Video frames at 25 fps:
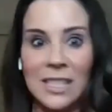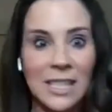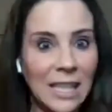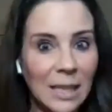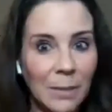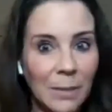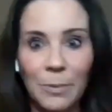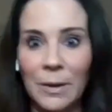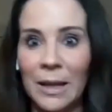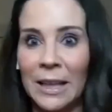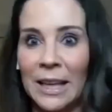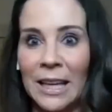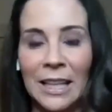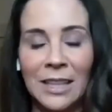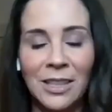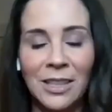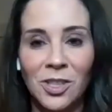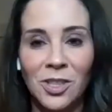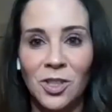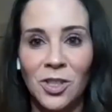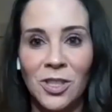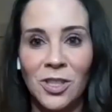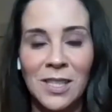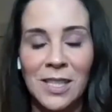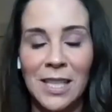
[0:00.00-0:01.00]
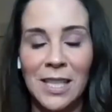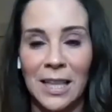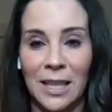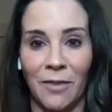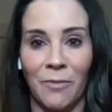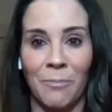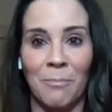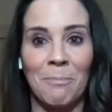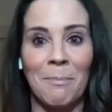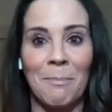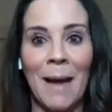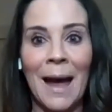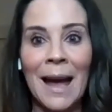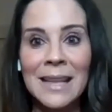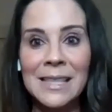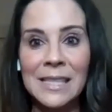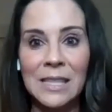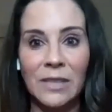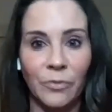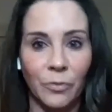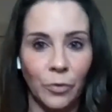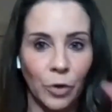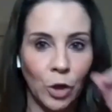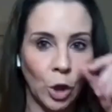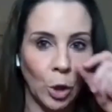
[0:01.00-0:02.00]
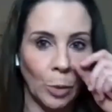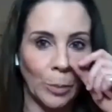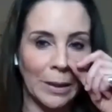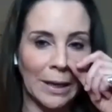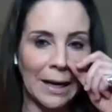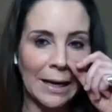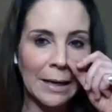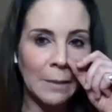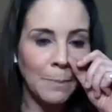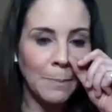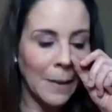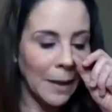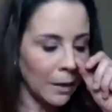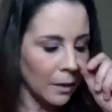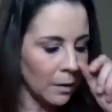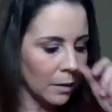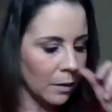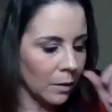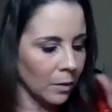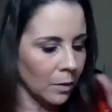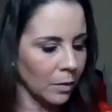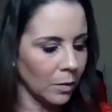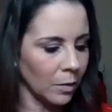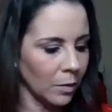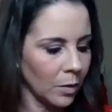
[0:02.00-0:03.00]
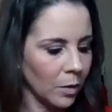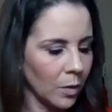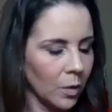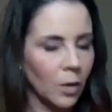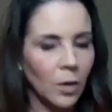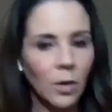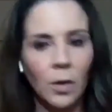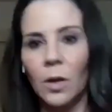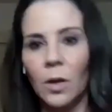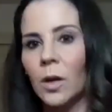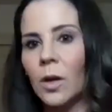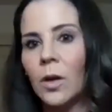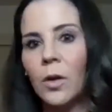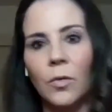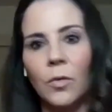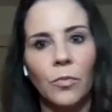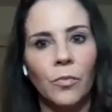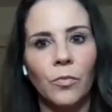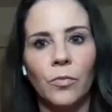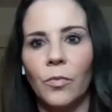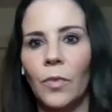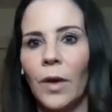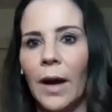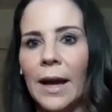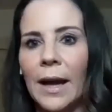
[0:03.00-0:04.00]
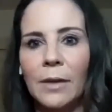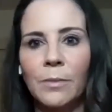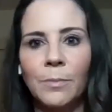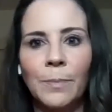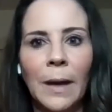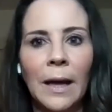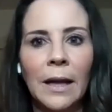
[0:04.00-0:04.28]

Like it's just like a massive room. And I had been in I've